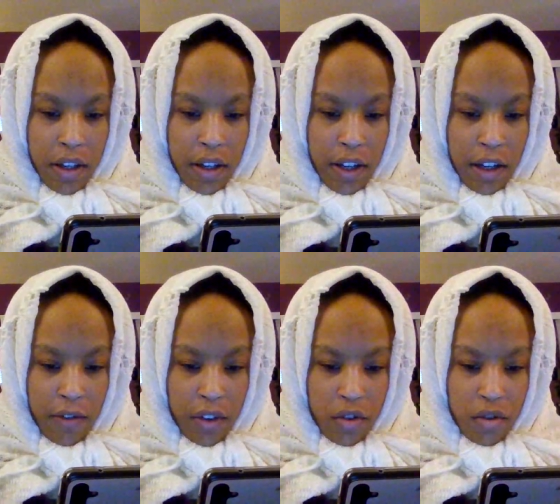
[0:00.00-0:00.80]

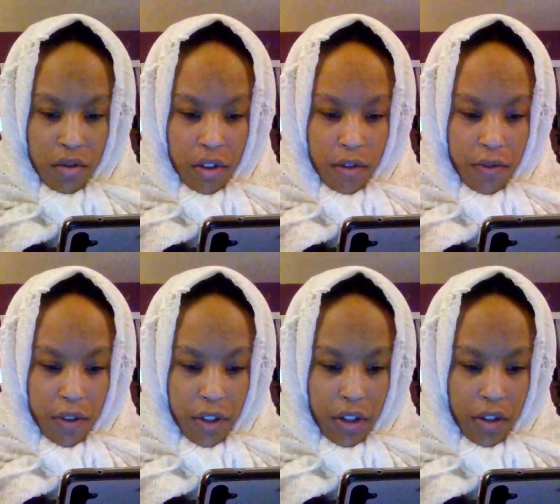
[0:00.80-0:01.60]
having to look
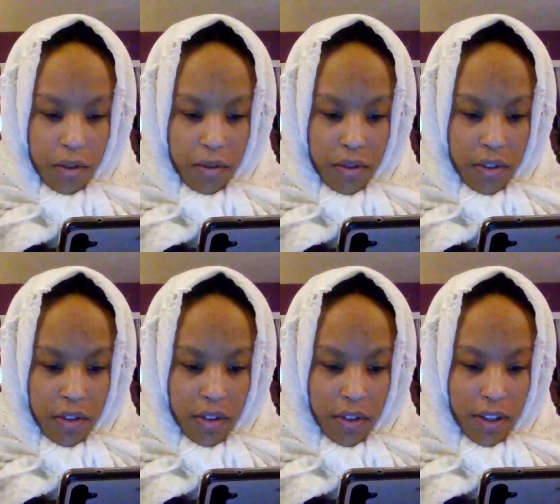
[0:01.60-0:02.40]
for you.
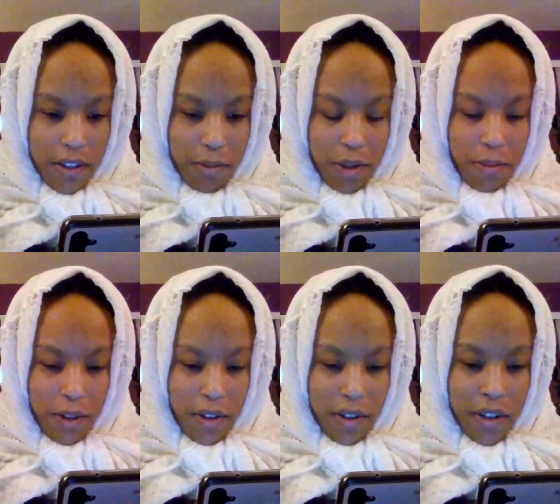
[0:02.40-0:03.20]
Thanks, big
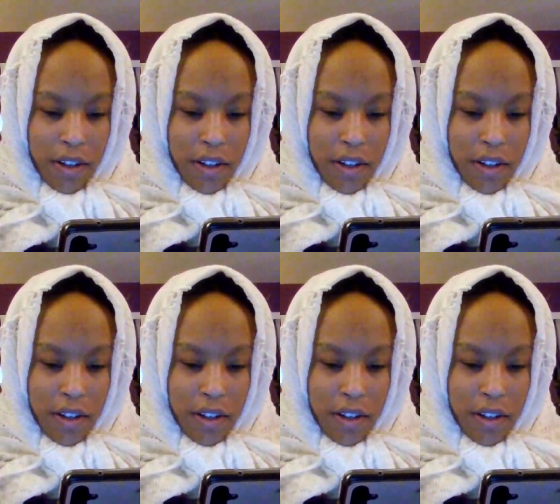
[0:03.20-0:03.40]
brother.